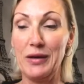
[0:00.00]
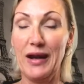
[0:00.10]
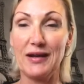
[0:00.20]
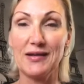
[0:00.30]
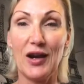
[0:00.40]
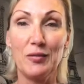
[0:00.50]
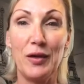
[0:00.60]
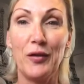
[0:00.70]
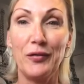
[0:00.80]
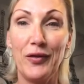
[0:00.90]
going to tell me
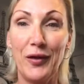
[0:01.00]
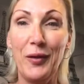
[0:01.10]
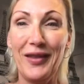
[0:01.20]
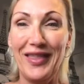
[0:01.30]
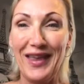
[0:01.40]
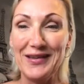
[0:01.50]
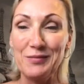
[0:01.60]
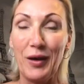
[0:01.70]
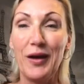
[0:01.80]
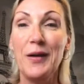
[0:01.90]
off for doing this, but